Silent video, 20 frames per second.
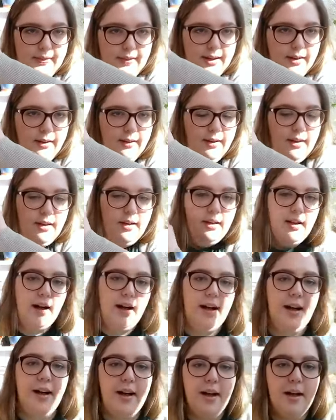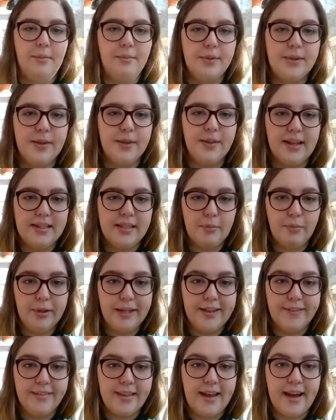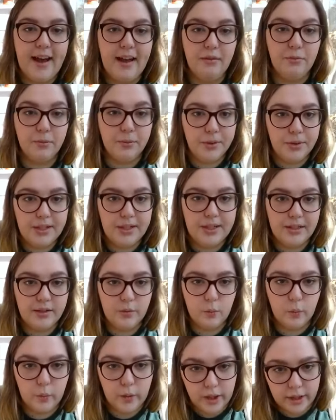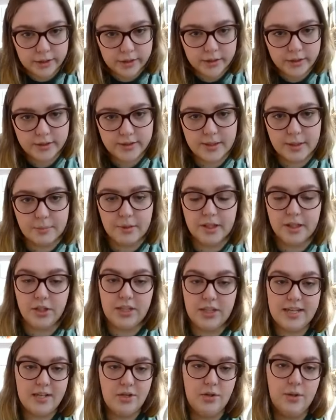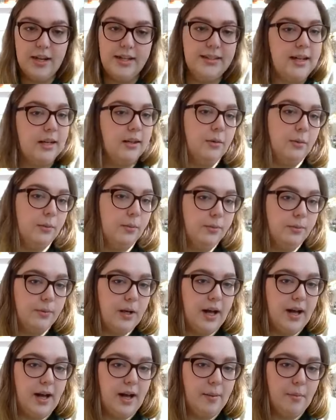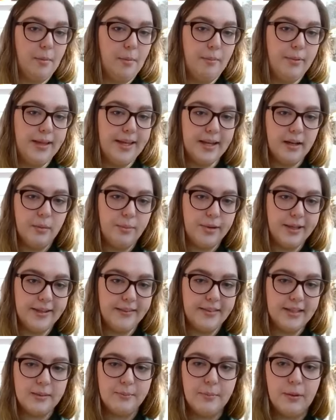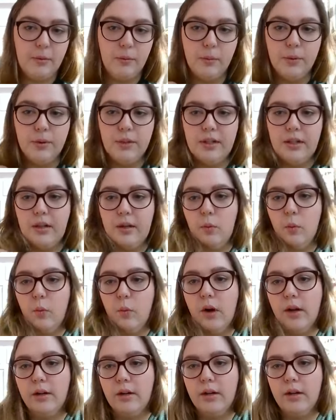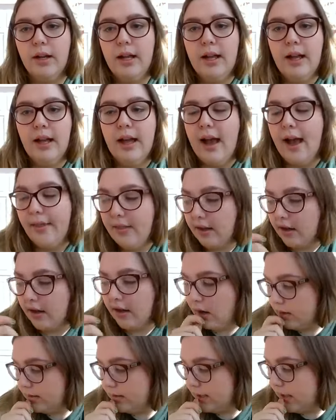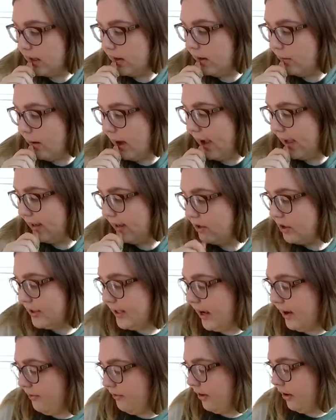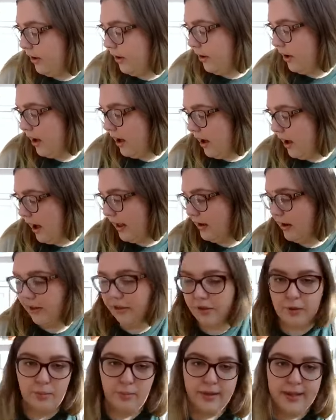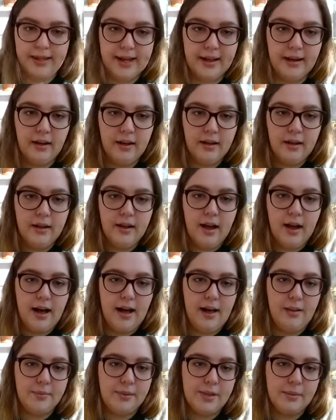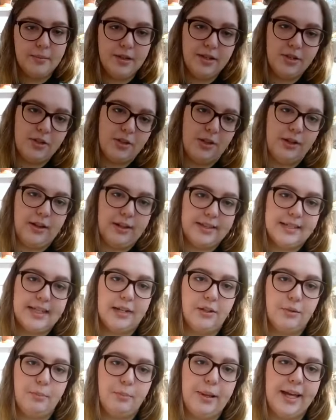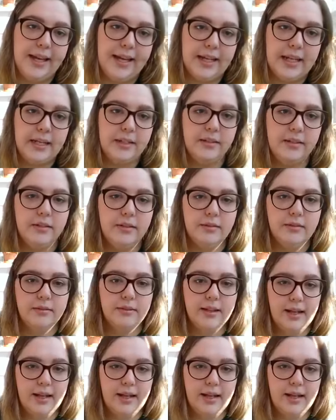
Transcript: right there. So that's a plant that I've rooted in water. So I'm going to teach you guys how to plant a plant that's been rooted in water. And then also I just have another plant. So I'm going to show you guys how to pick